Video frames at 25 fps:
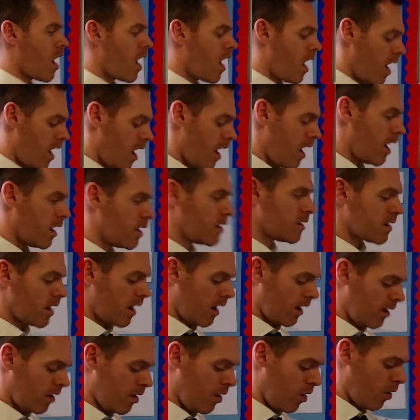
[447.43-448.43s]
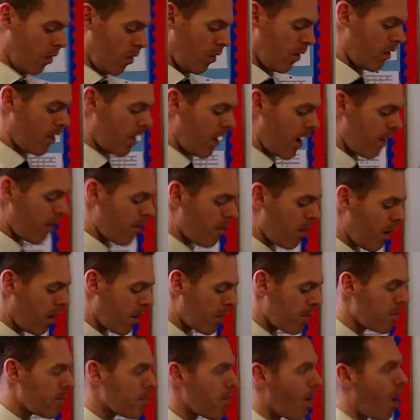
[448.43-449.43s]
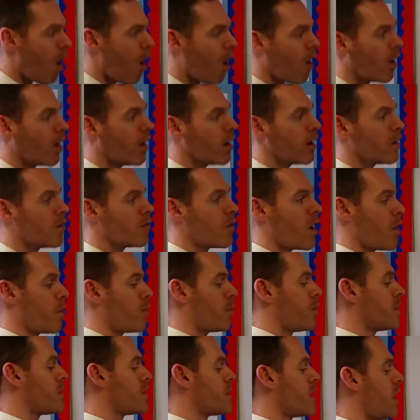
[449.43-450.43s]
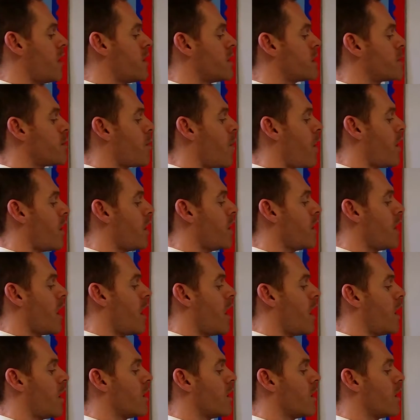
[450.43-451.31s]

And I know that my bar represents my